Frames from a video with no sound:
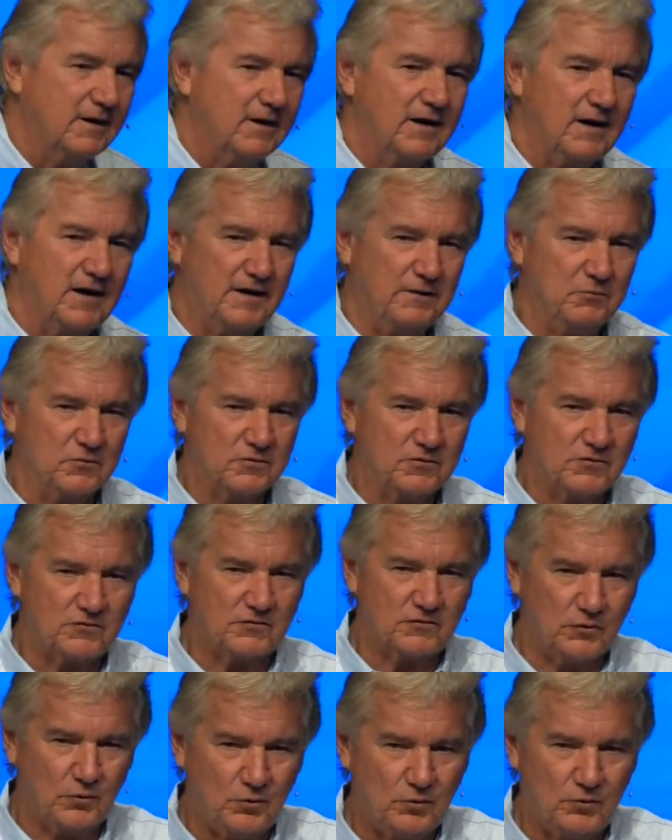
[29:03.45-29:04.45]
and he was
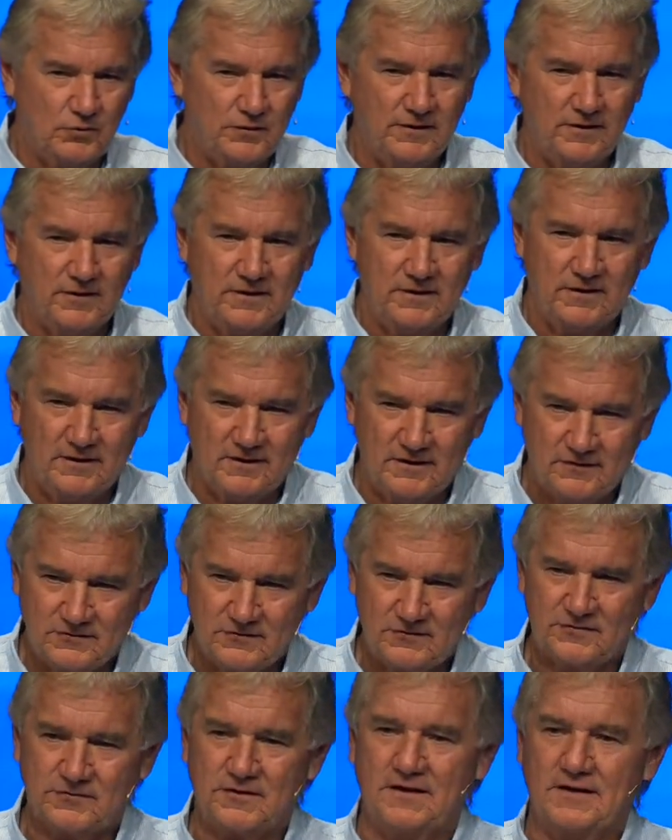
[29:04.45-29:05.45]
sold as a
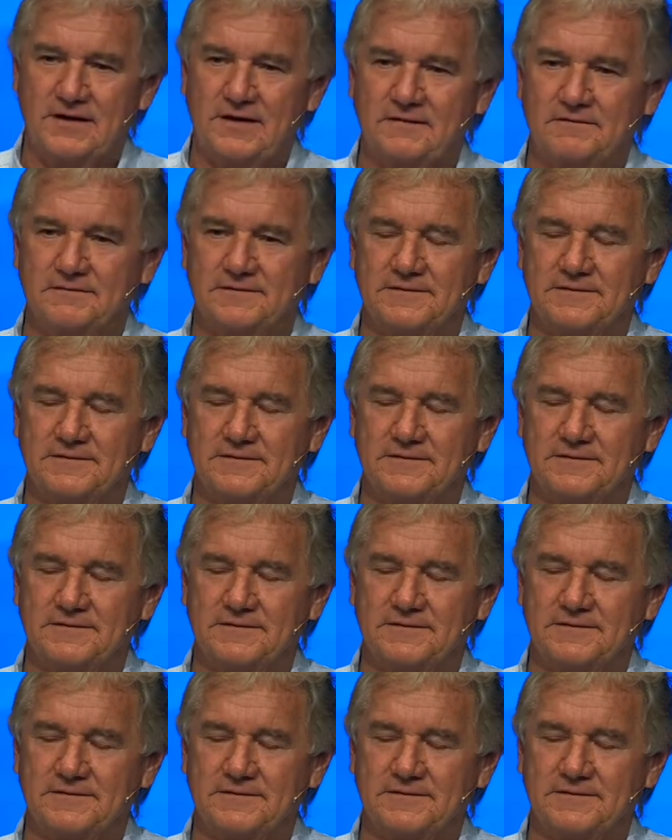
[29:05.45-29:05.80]
slave.